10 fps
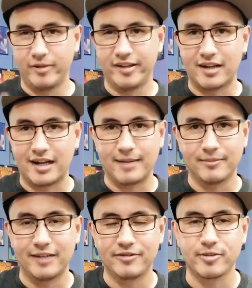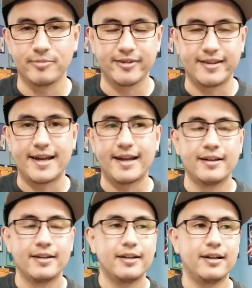I am live streaming with that.
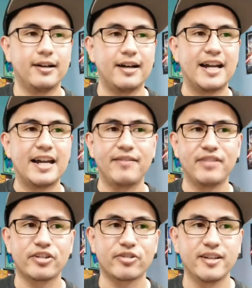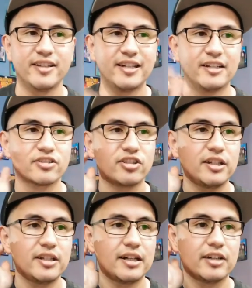I have not tried the
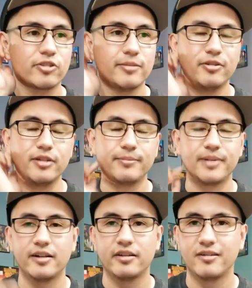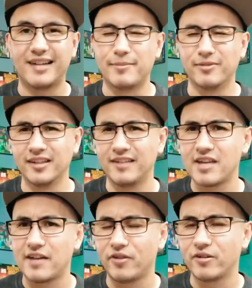LG Tribute Empire, though. I believe
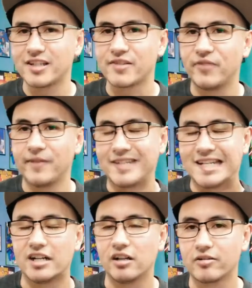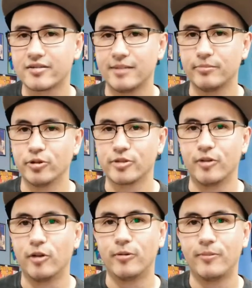that phone is $50 on Boost
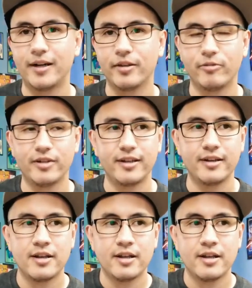Mobile, by the way.